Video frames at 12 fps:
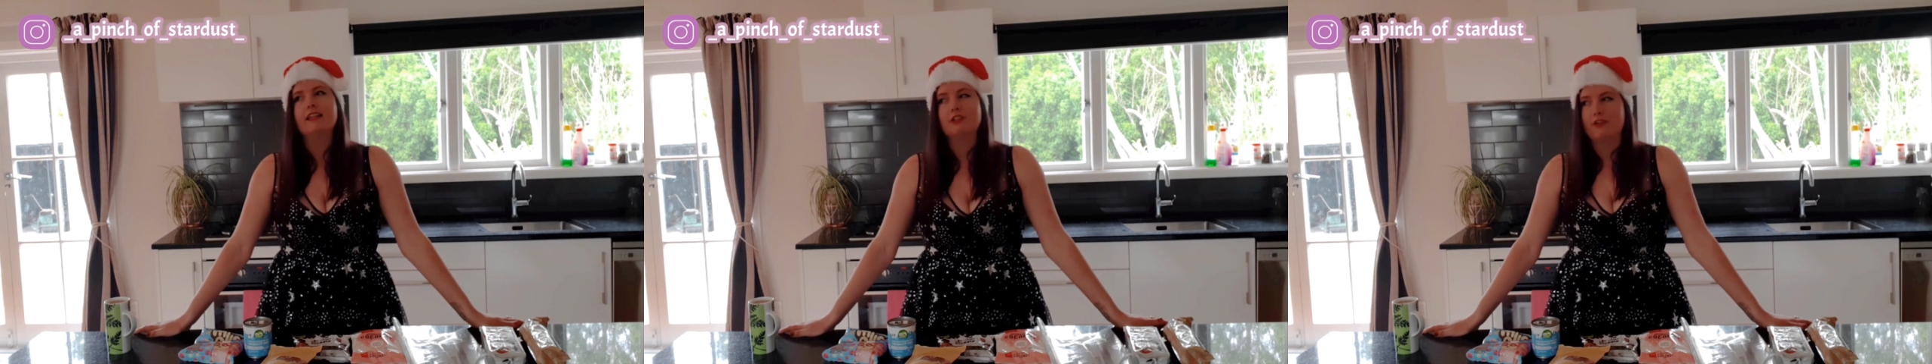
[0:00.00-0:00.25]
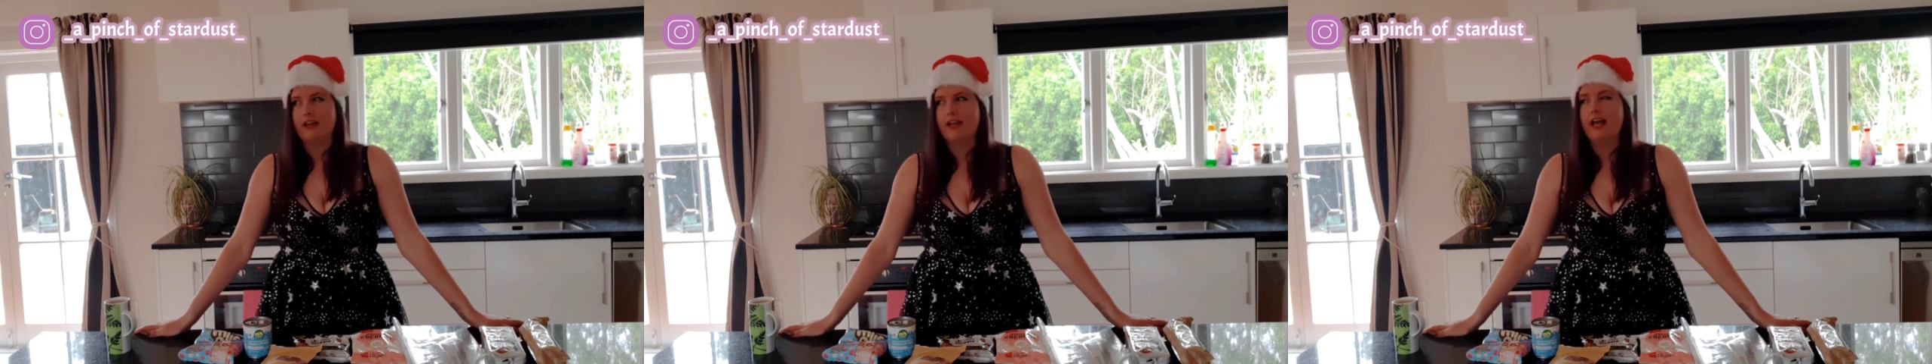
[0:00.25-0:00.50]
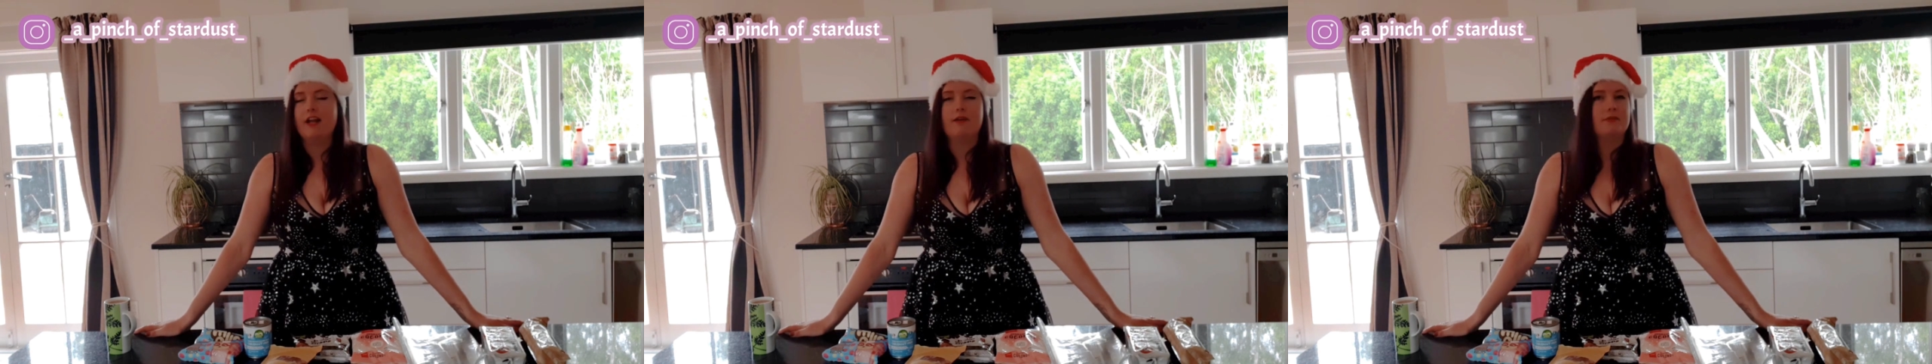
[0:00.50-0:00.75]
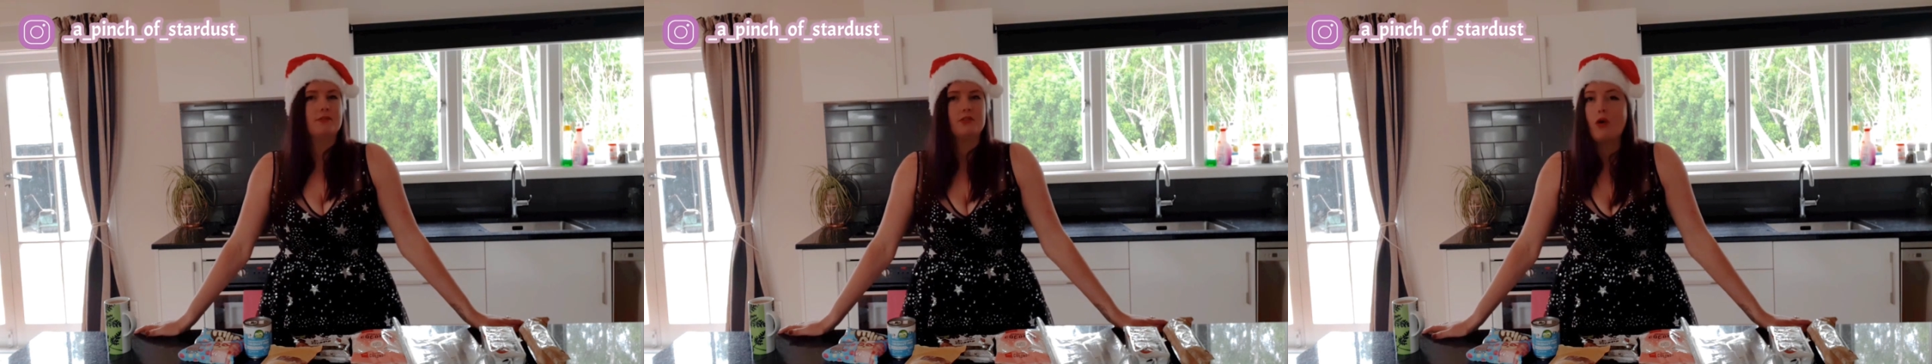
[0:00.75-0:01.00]
degree and
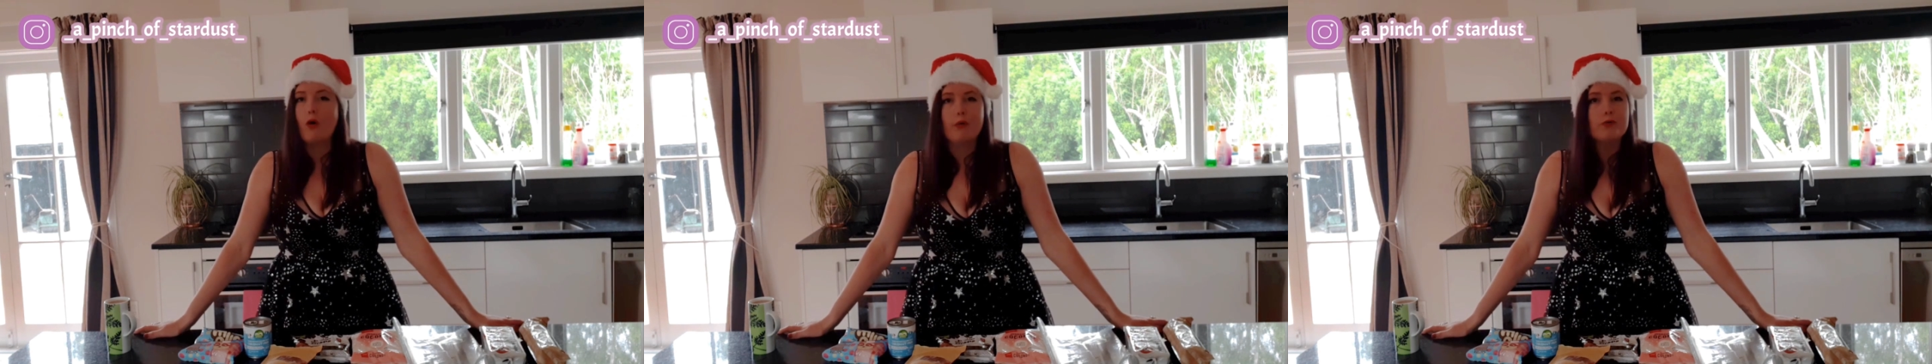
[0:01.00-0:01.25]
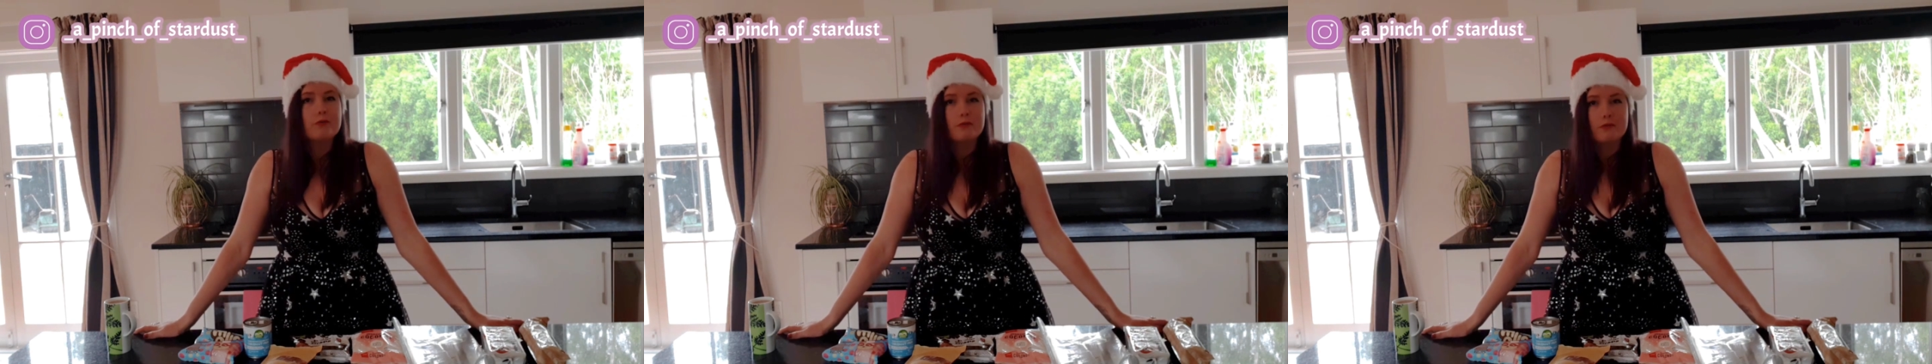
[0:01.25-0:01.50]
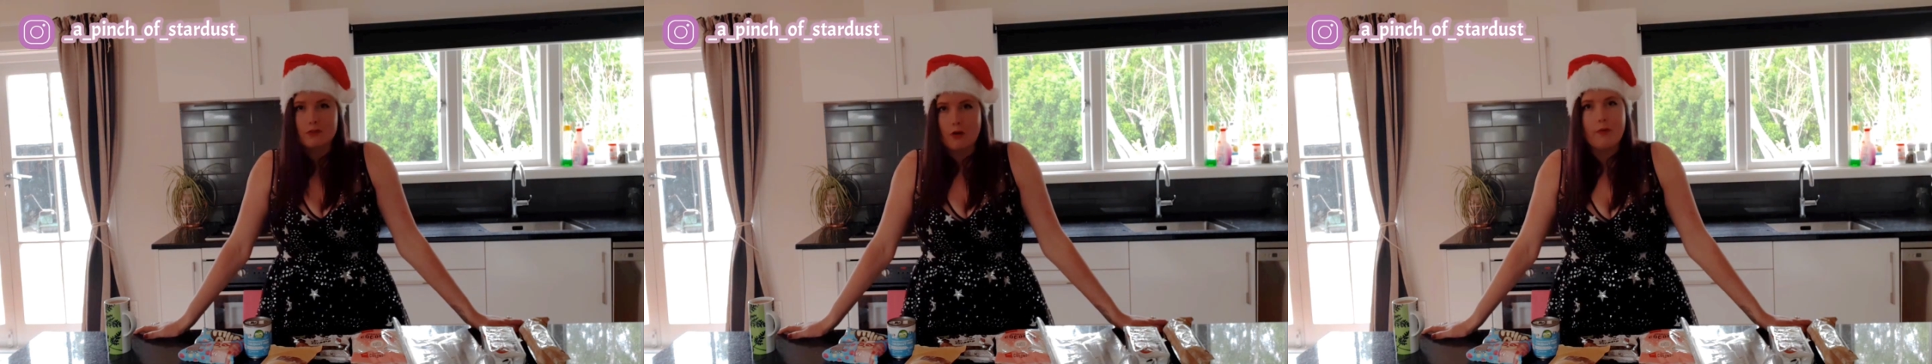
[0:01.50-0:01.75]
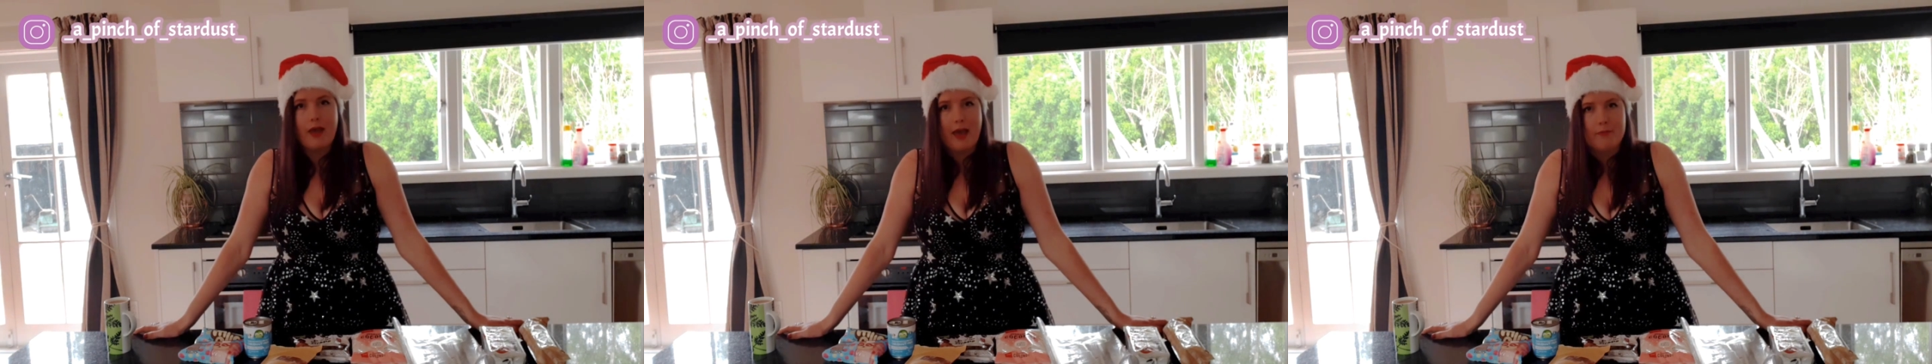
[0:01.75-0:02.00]
I'm so
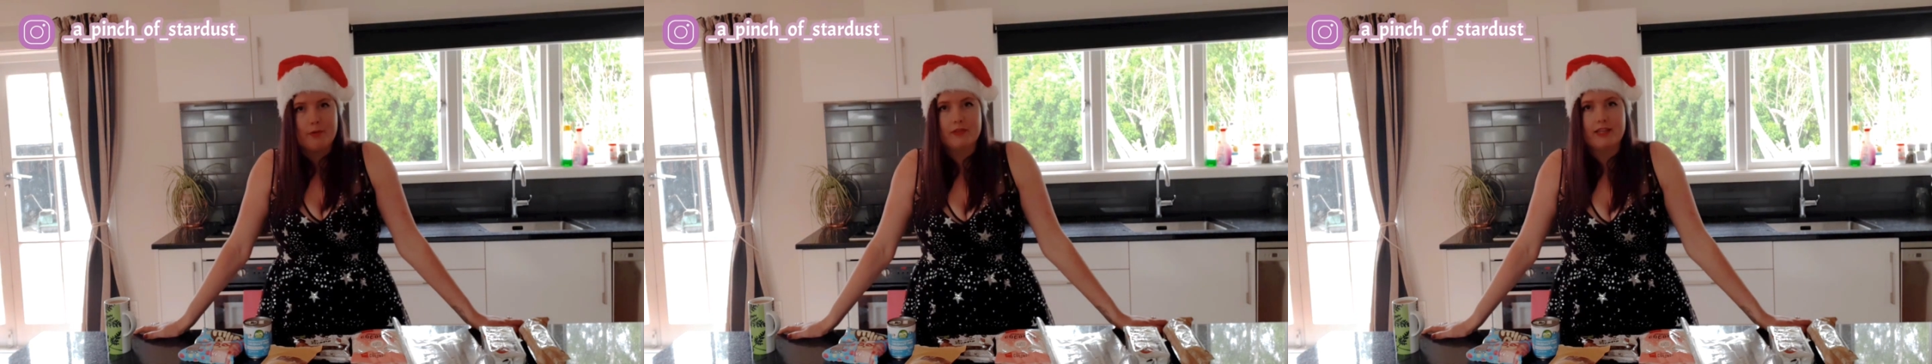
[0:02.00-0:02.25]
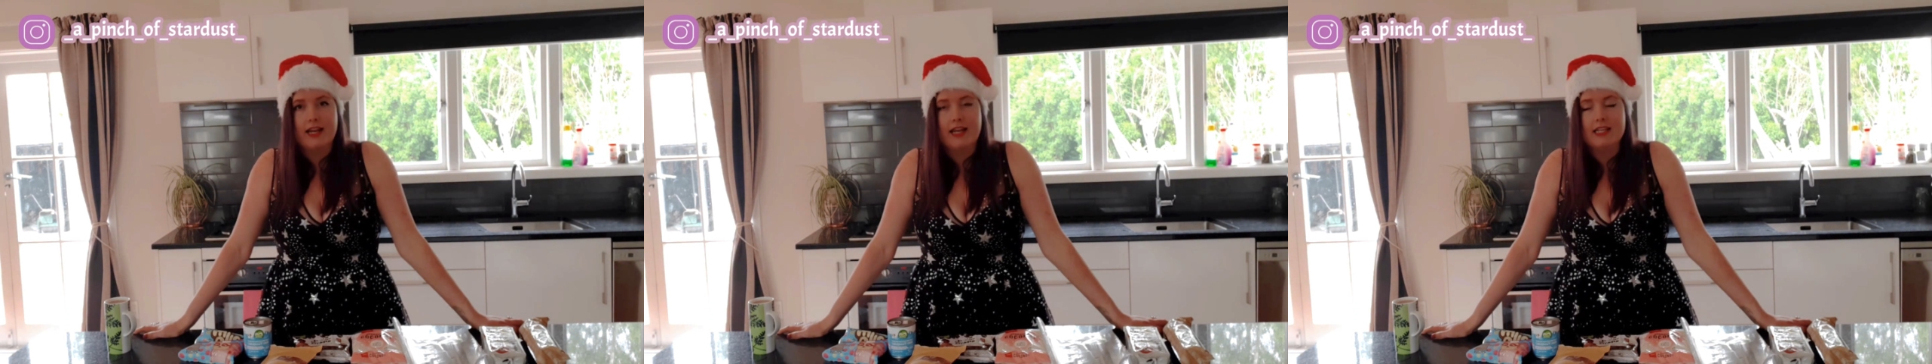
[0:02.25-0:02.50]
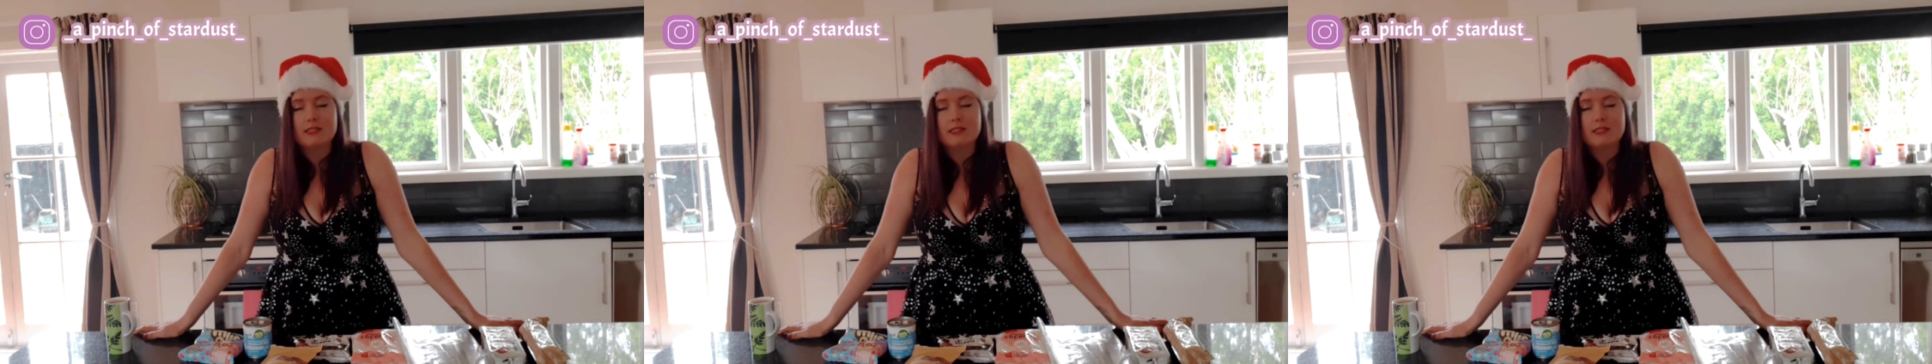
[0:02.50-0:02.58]
happy with that.